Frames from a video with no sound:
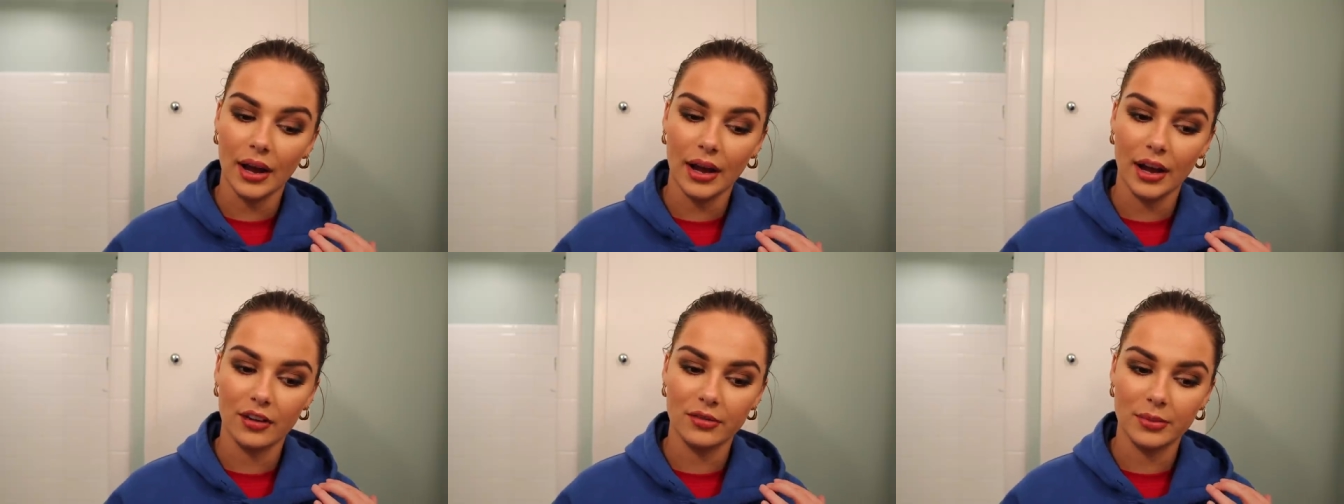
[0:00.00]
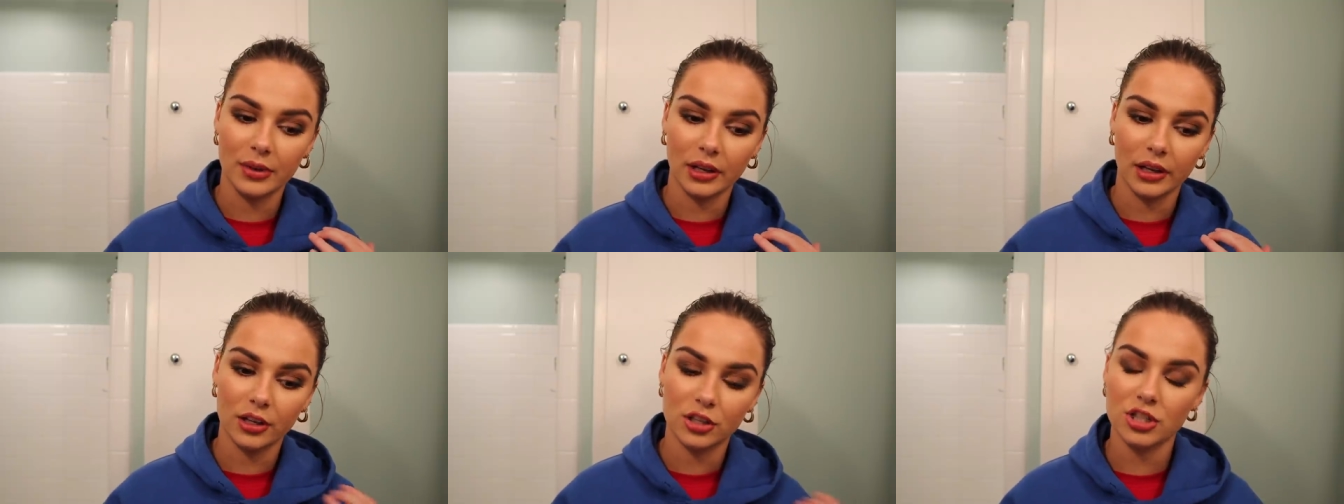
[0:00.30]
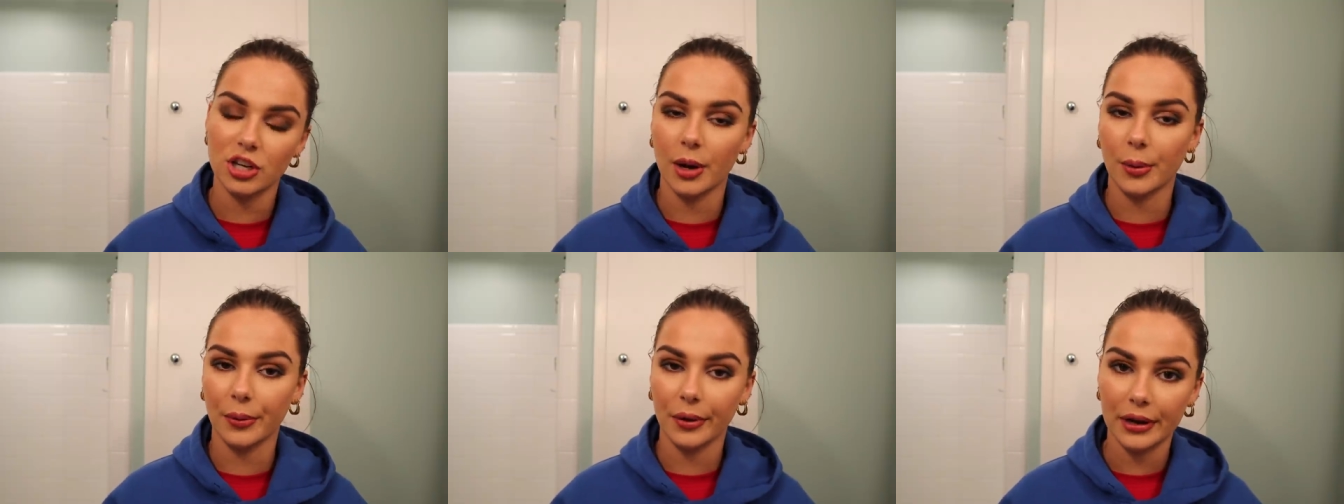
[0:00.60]
I have been like
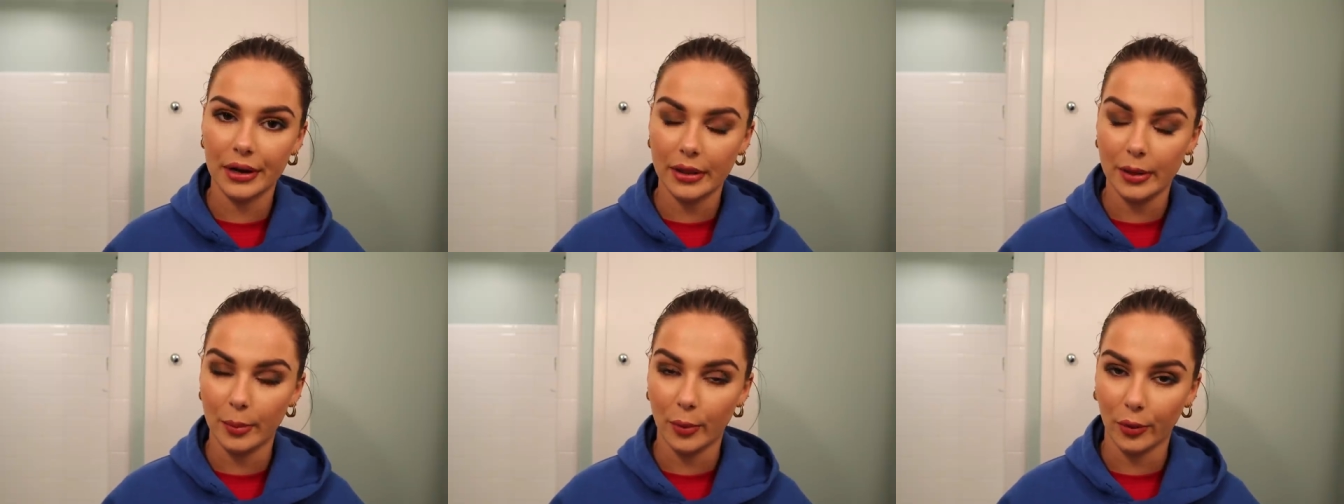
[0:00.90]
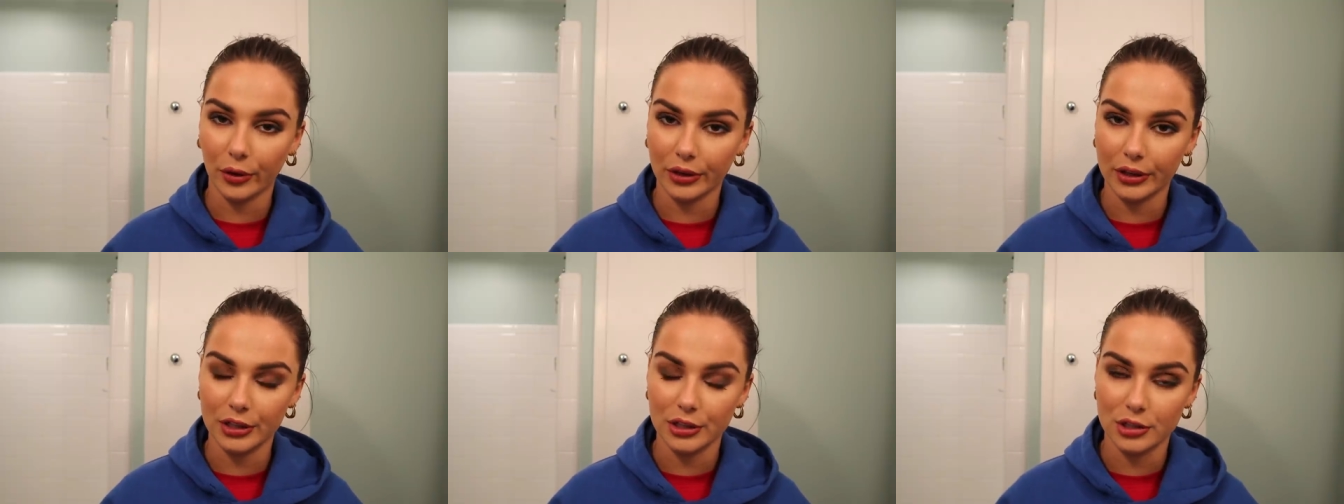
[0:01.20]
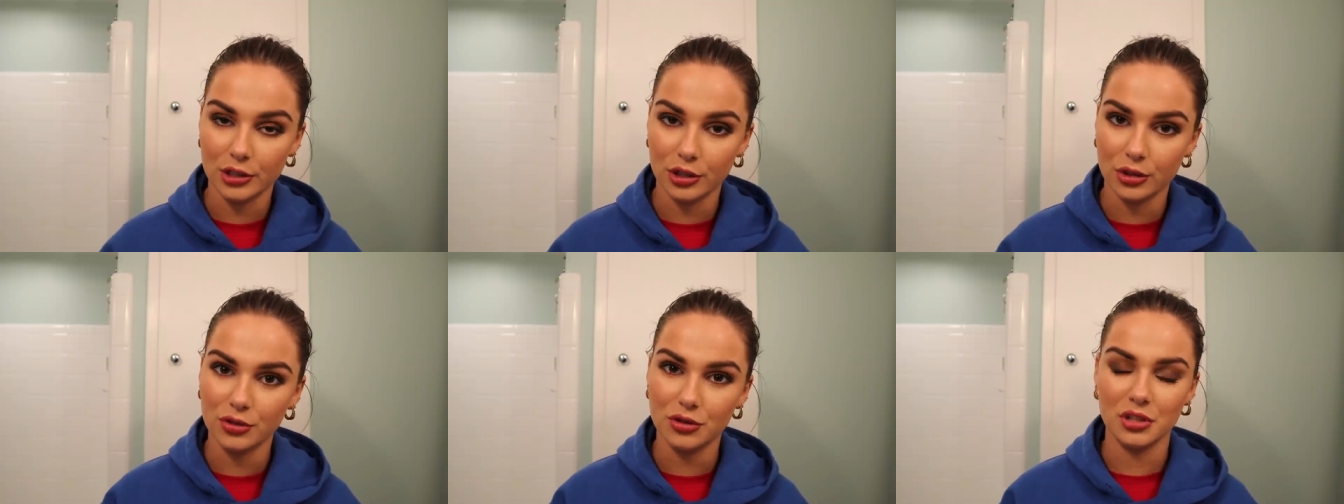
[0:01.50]
showering in the morning
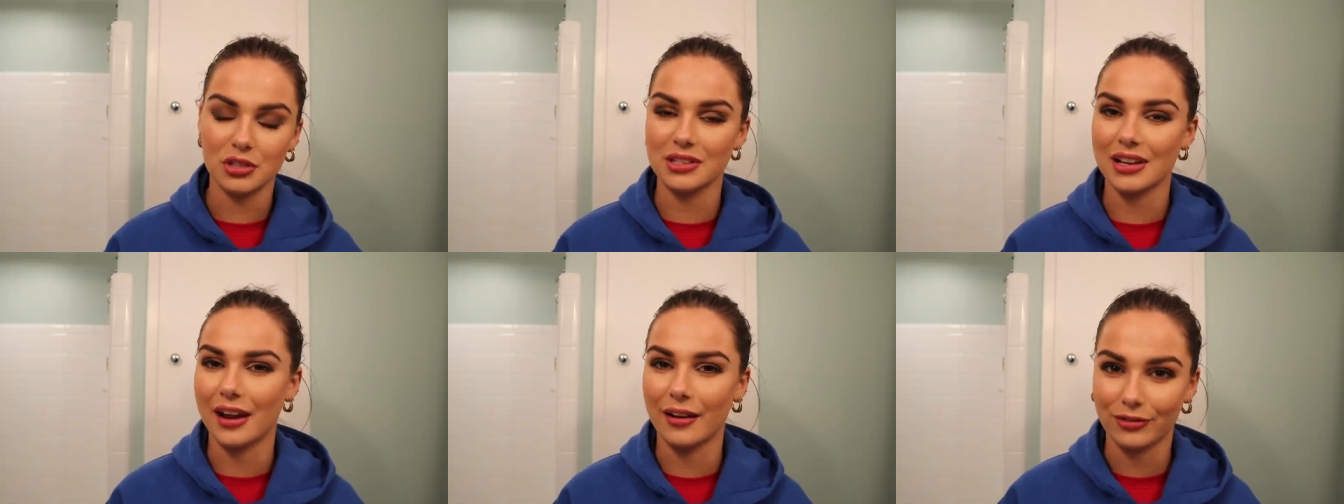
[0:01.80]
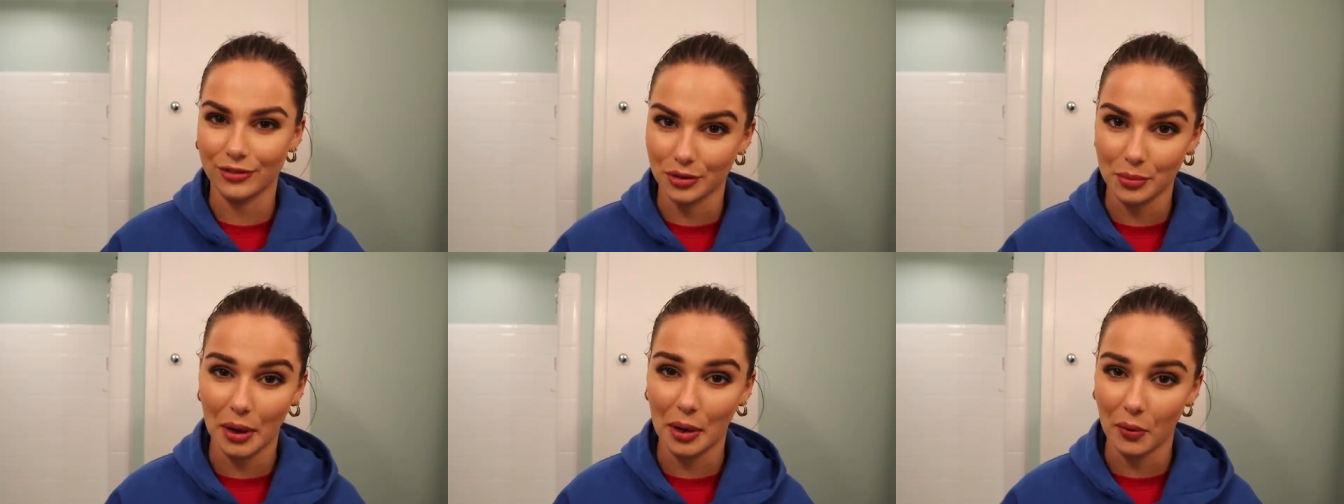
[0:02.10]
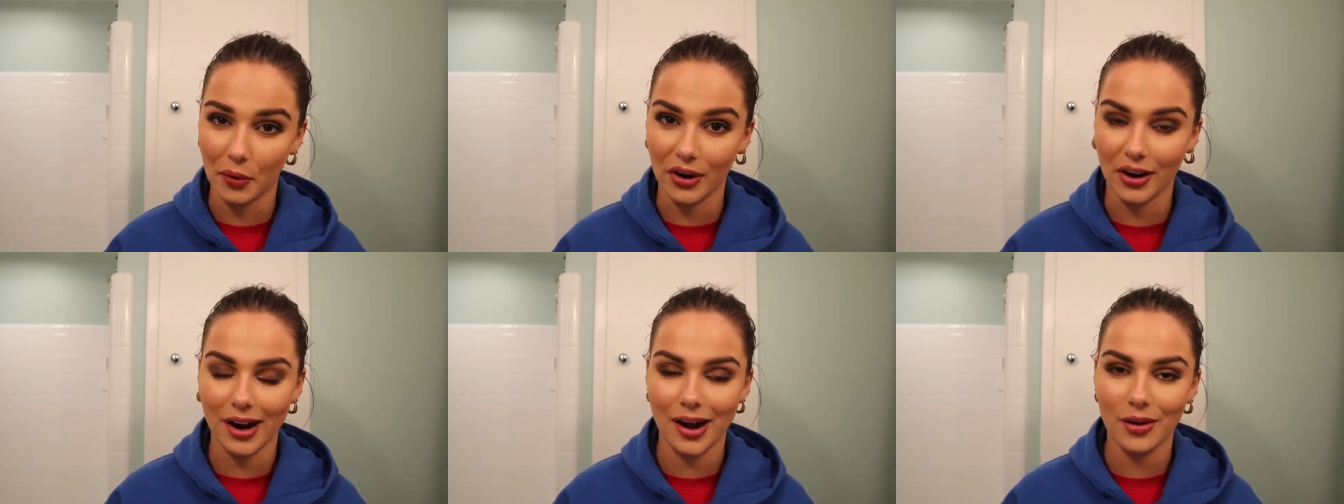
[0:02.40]
too, just after
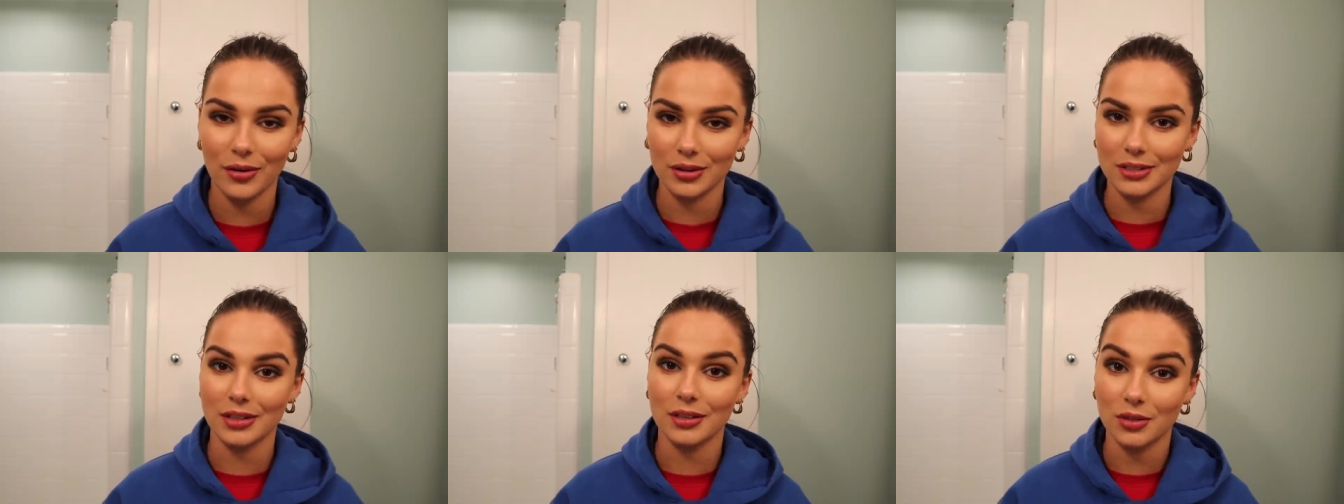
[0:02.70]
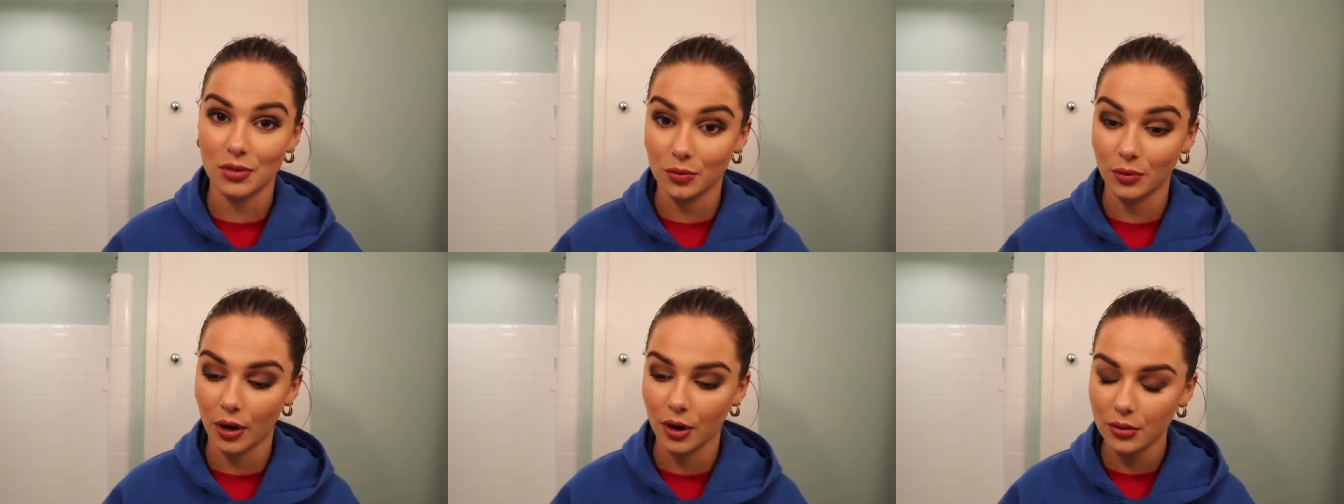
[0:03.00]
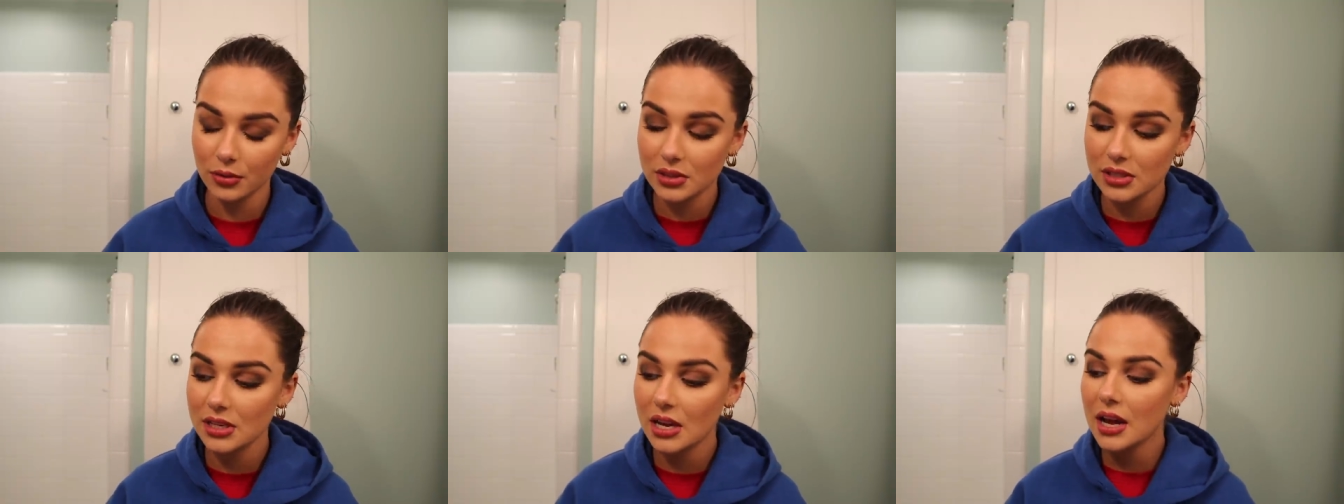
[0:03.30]
my workout because it's
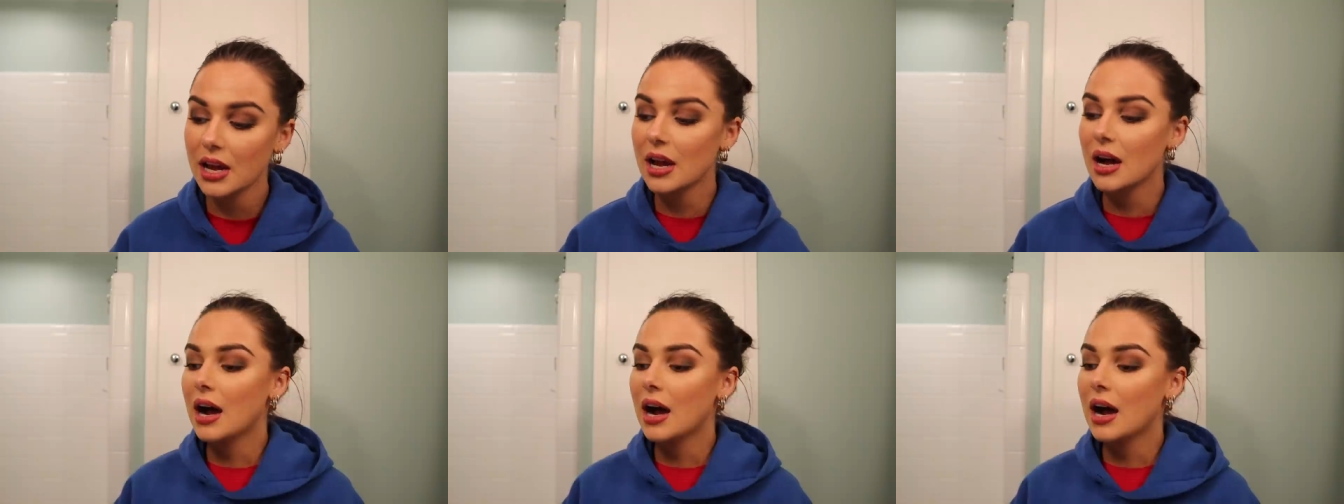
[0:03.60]
gross.